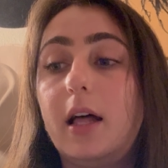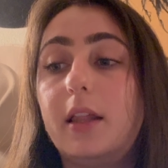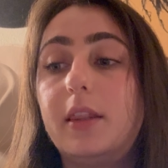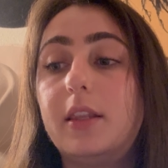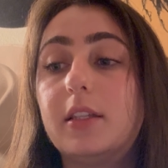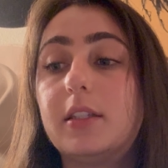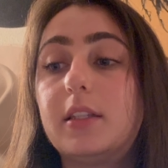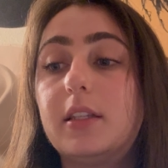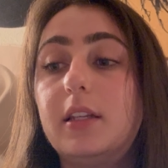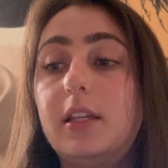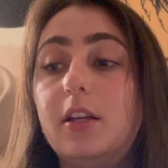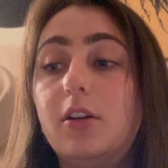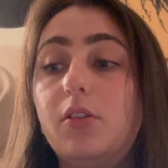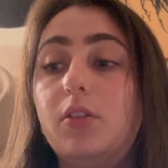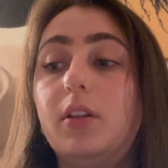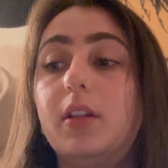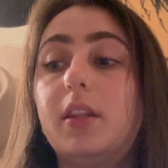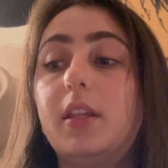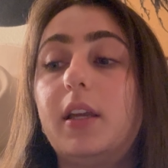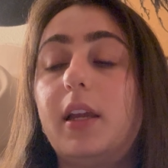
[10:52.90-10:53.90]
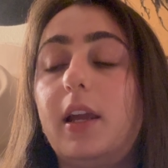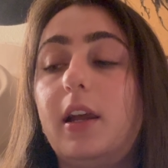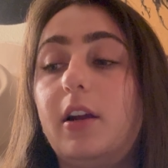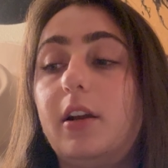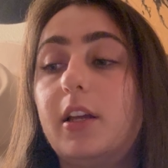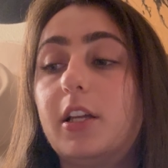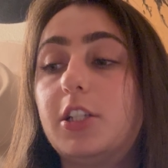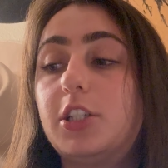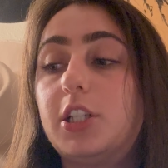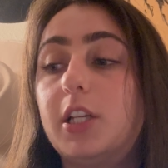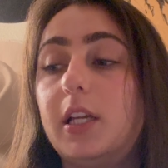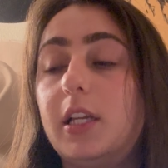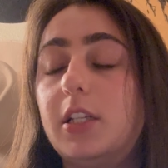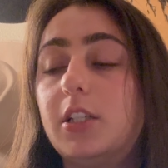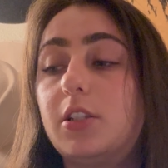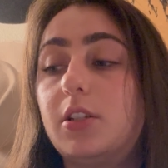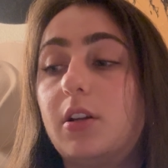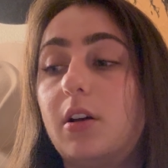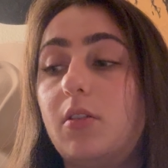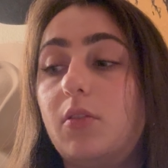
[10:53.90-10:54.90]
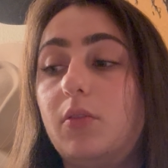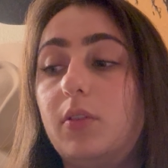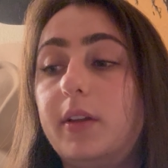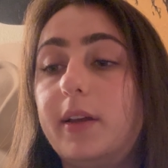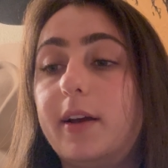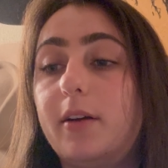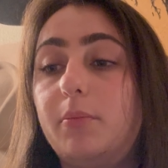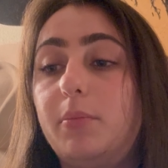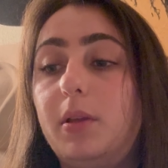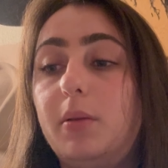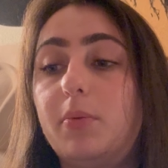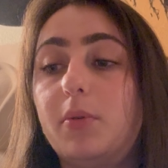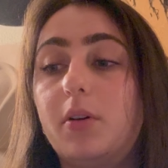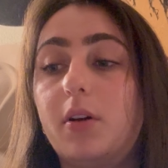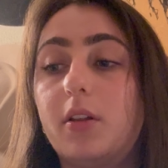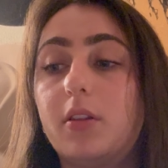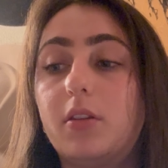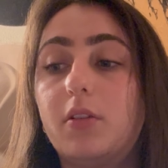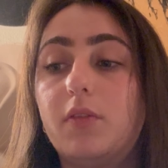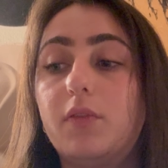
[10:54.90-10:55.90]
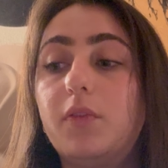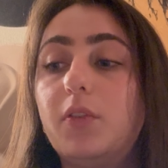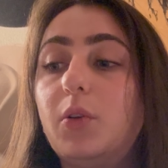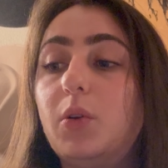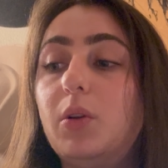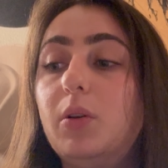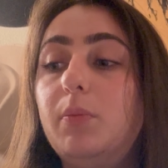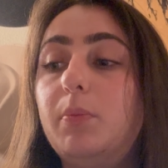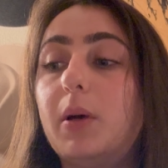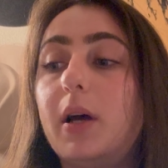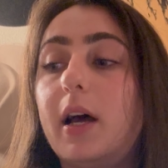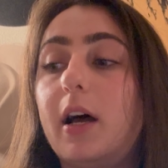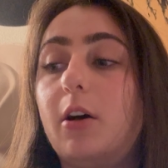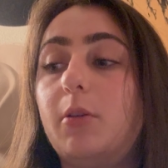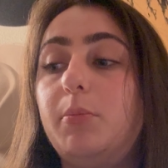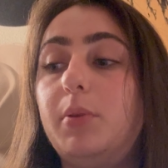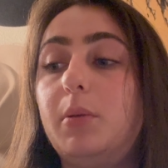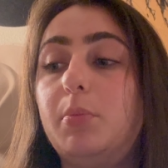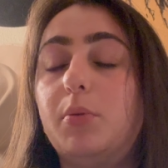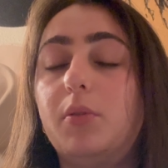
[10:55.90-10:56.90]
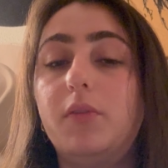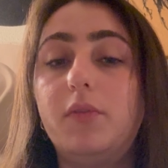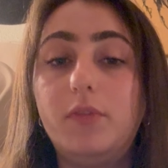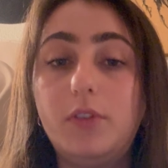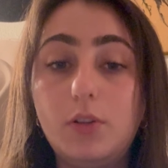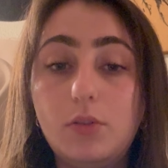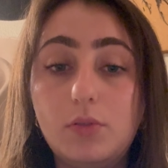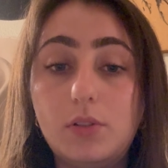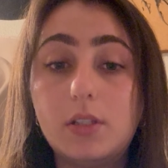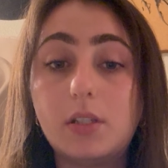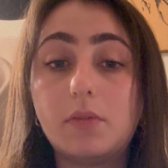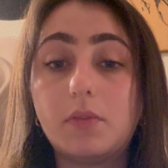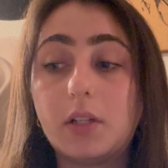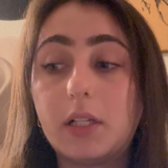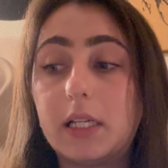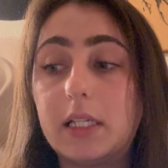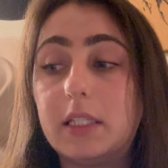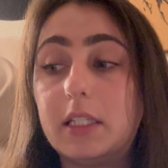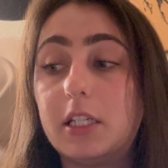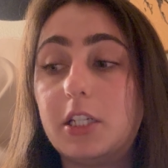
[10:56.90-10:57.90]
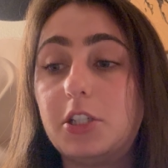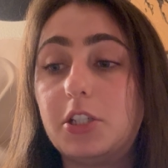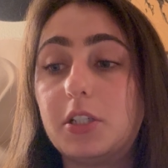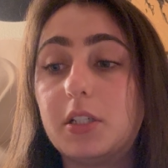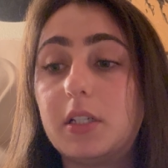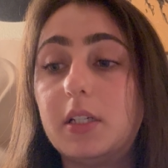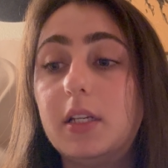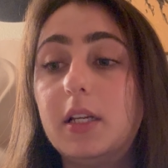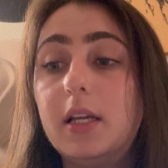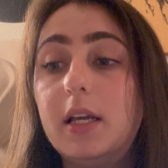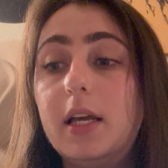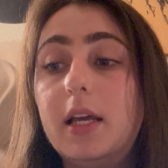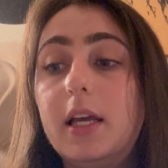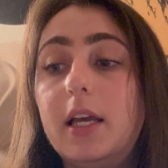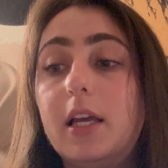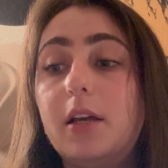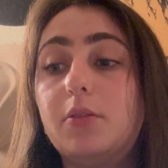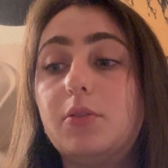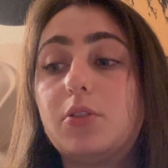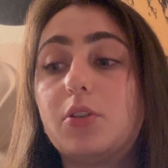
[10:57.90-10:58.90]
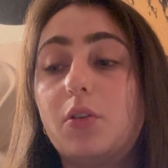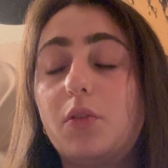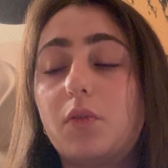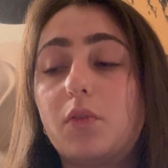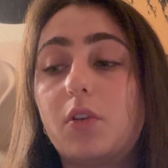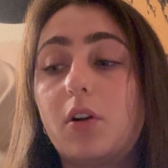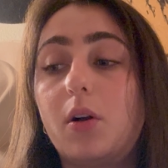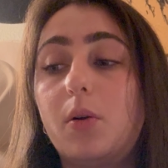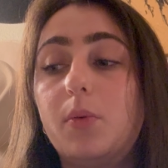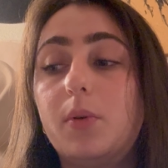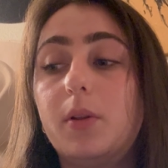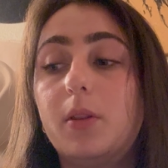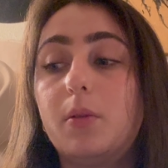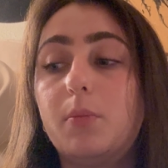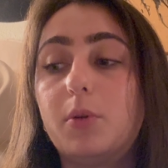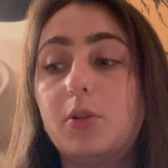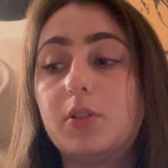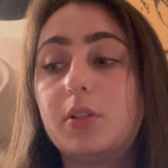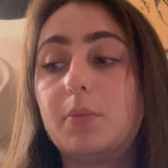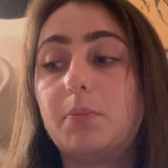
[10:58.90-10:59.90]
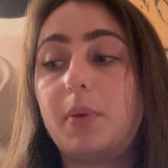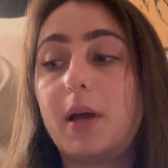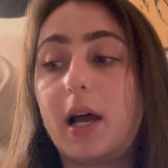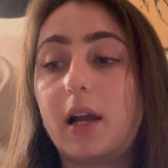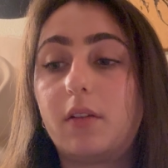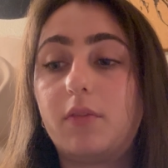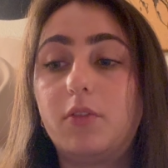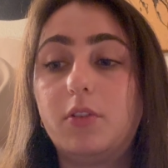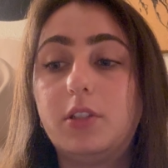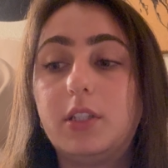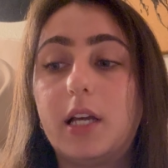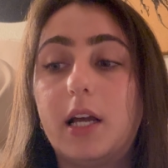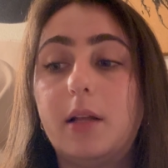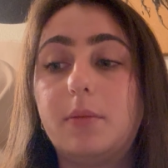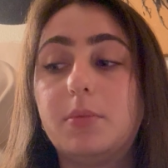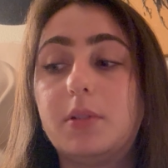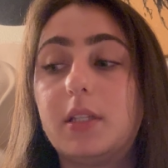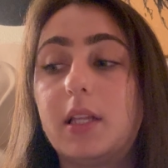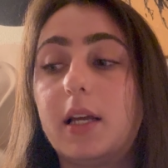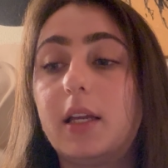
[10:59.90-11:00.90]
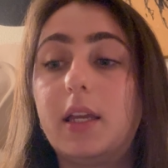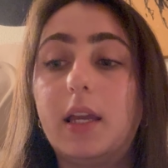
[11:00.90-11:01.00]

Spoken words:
This Neolithic area changed not only how people got their food, but how people viewed civilization. It was overall one of the most impactful times that